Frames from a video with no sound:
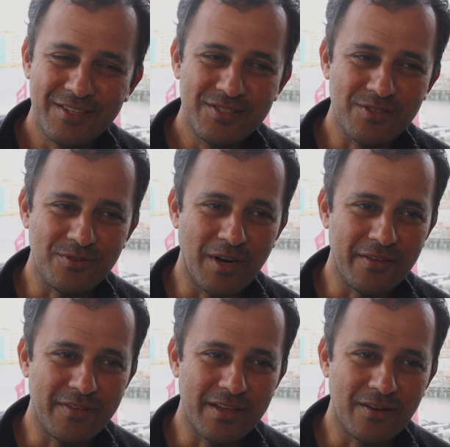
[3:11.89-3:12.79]
So
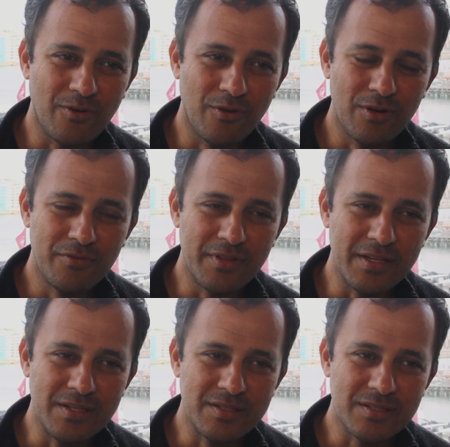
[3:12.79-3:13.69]
I think all of
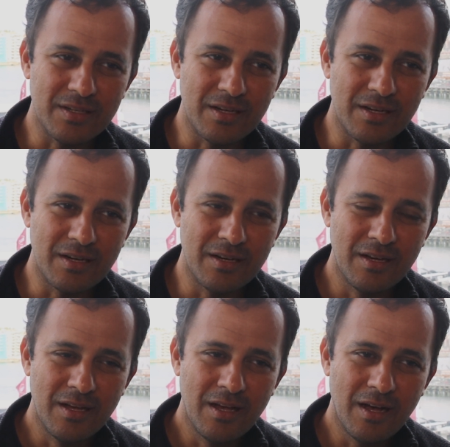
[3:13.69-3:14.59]
these are
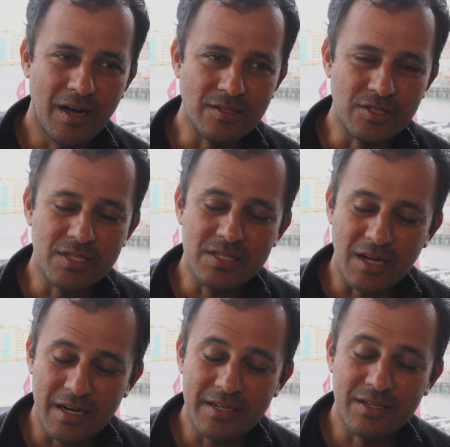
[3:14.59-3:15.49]
just
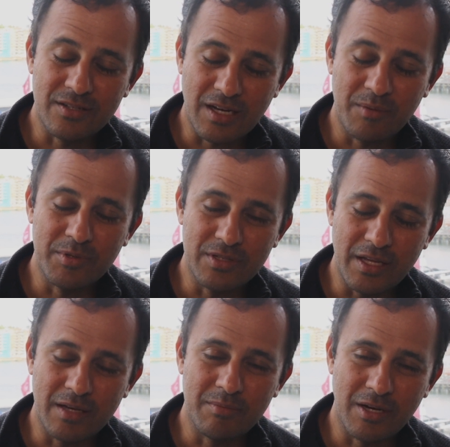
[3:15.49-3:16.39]
starting to come into
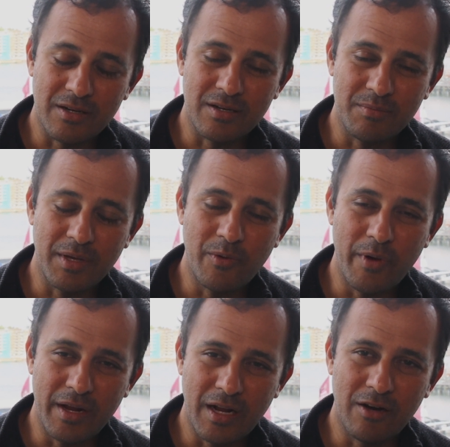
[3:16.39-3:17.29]
AMR in a big
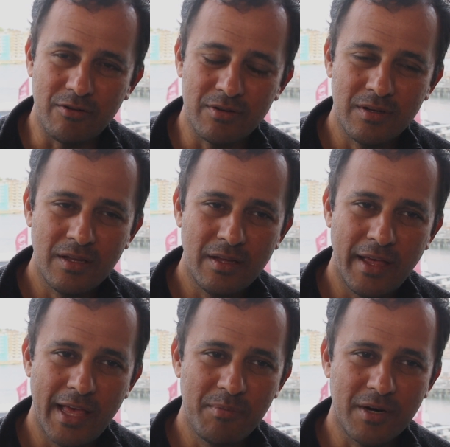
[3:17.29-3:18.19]
way now.
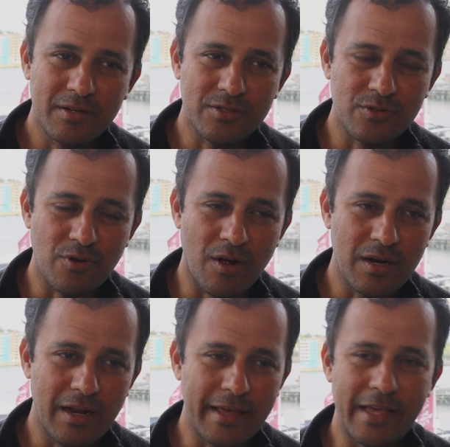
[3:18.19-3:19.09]
AMR is
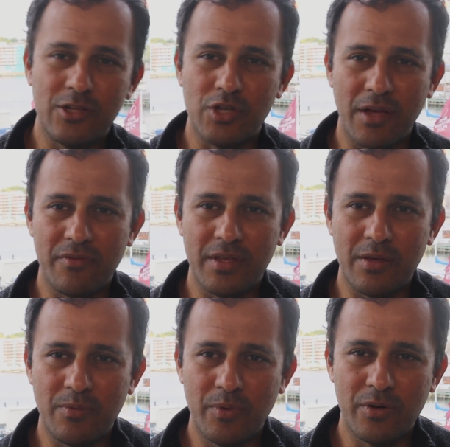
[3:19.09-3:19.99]
not like HIV.
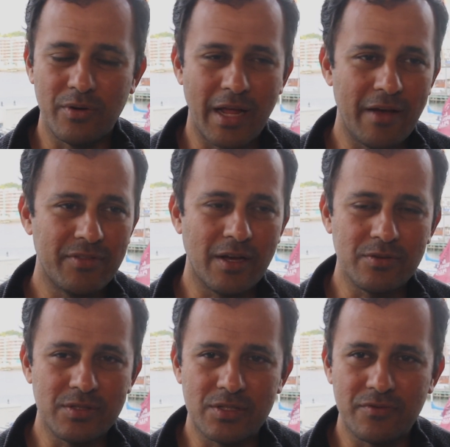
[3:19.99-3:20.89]
We don't have
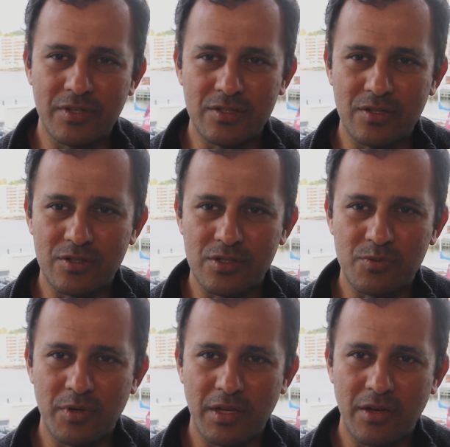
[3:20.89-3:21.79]
thousands of
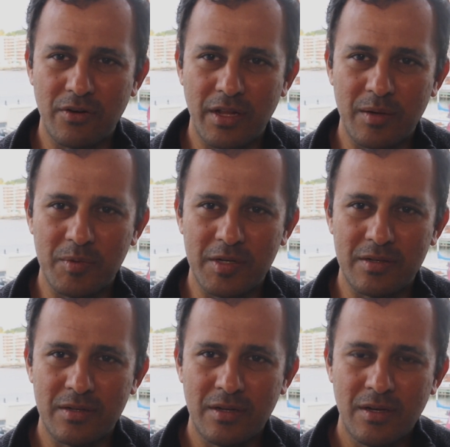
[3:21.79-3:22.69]
researchers working on AMR.